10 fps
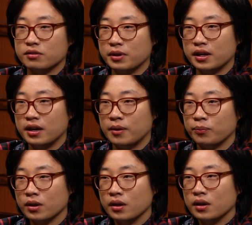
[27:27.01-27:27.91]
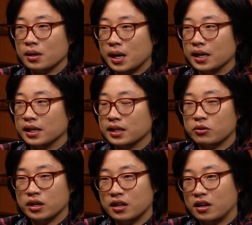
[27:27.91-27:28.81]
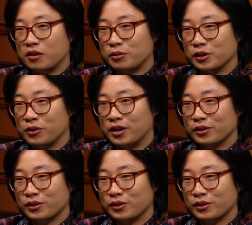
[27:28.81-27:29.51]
but um, I, I, think we hit it off pretty well.